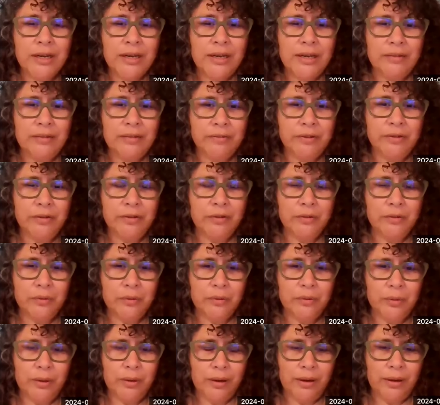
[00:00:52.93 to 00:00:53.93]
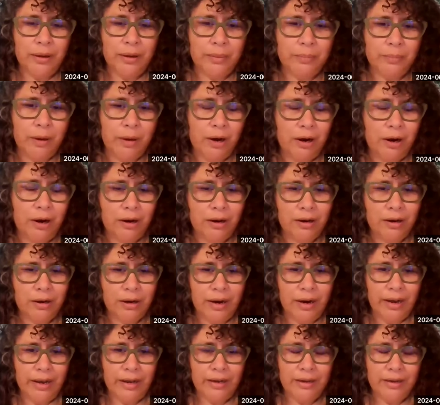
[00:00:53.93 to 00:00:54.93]
if you um, are
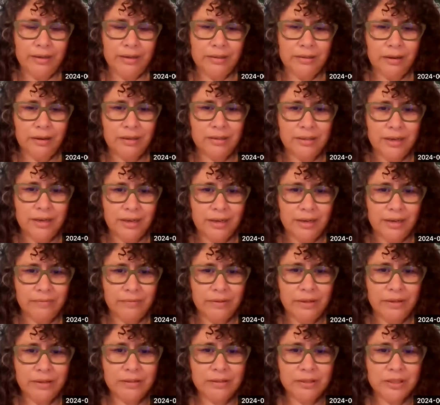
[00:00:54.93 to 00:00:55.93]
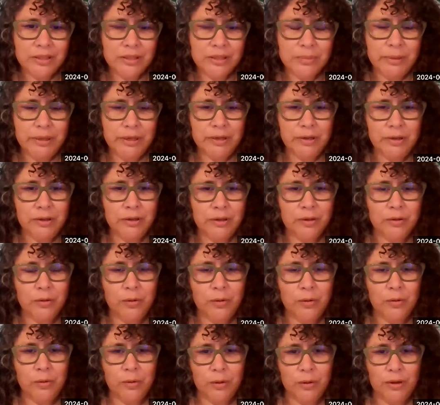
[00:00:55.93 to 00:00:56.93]
a non native English speaker,
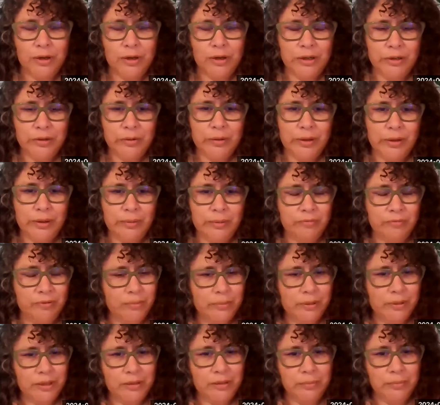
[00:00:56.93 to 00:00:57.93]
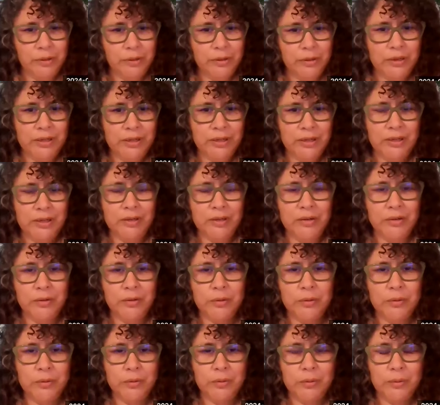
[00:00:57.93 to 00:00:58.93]
or you come from a community
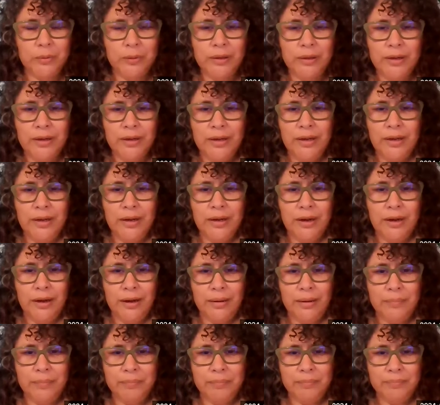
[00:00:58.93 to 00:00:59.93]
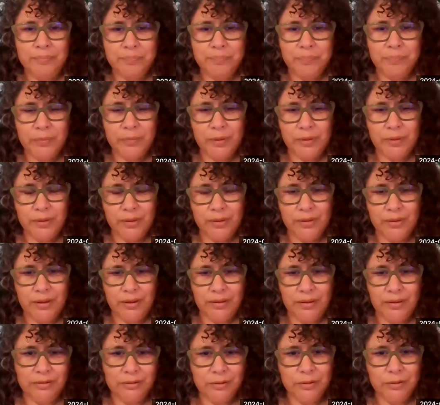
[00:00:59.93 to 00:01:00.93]
who um,
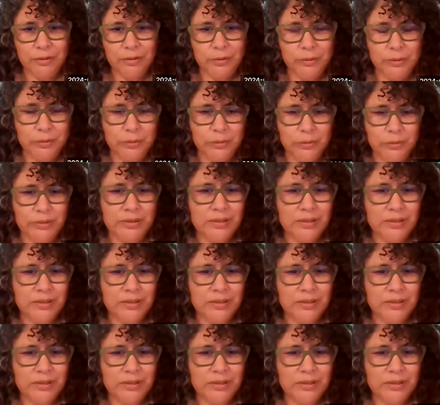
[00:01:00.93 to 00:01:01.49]
who